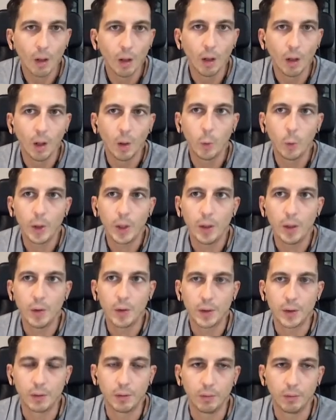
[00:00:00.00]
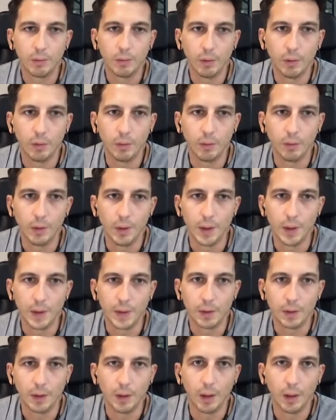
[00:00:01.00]
we used this
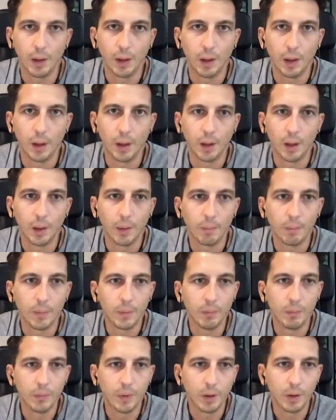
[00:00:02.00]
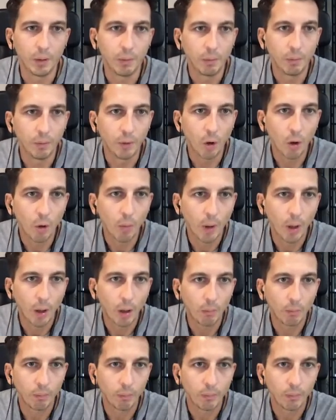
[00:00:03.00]
the
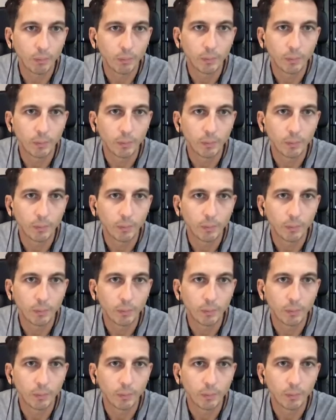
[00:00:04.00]
normal